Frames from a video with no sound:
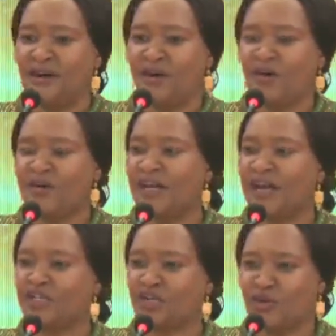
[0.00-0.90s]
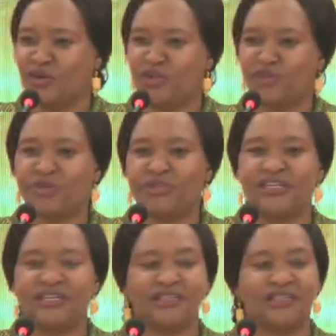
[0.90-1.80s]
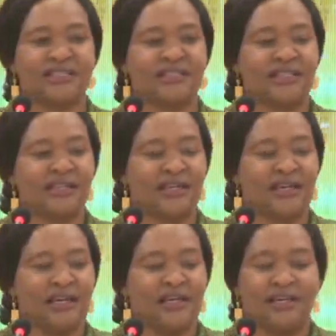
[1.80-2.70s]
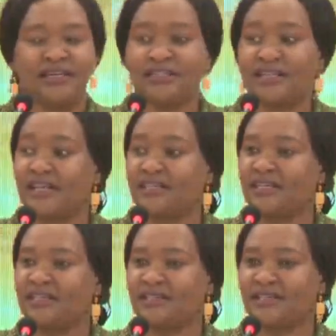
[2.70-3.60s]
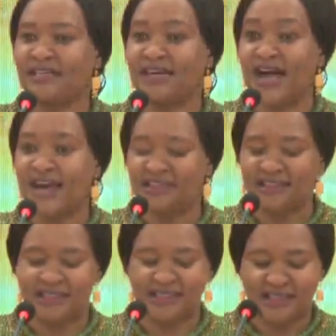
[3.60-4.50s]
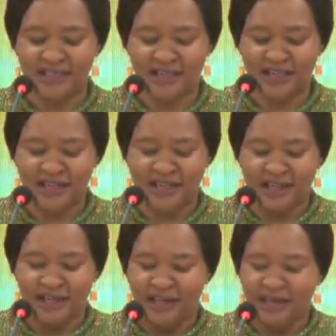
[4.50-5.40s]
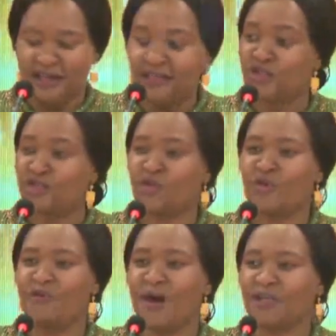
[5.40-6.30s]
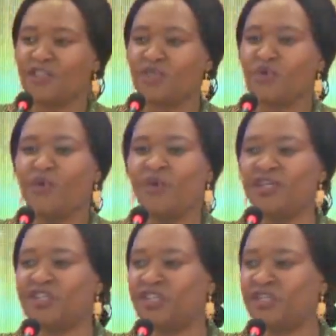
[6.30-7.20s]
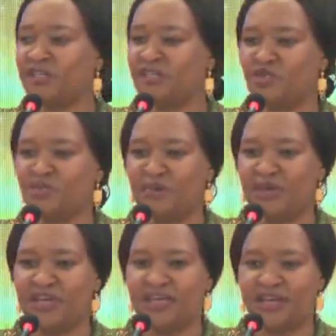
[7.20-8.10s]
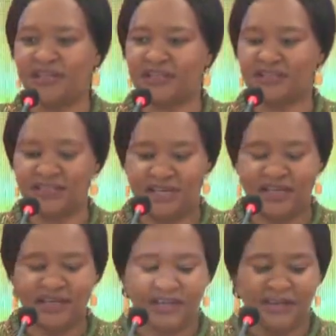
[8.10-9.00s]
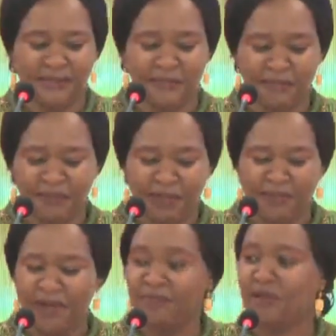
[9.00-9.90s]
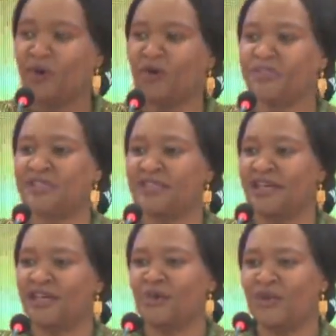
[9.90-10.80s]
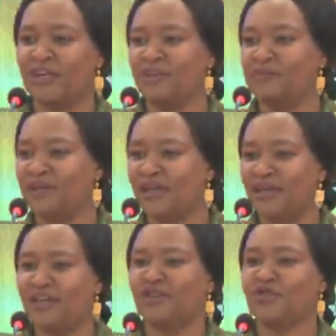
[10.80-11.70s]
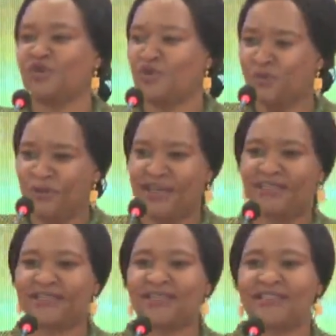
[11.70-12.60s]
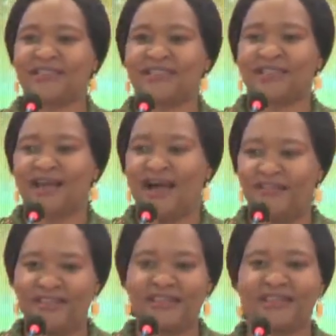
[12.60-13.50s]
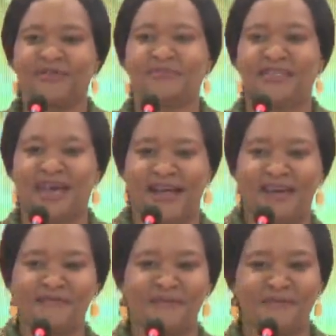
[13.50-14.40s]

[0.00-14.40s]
on national duties. He sent his regards. He so much wished to be here today, but because he couldn't be in two places at the same time,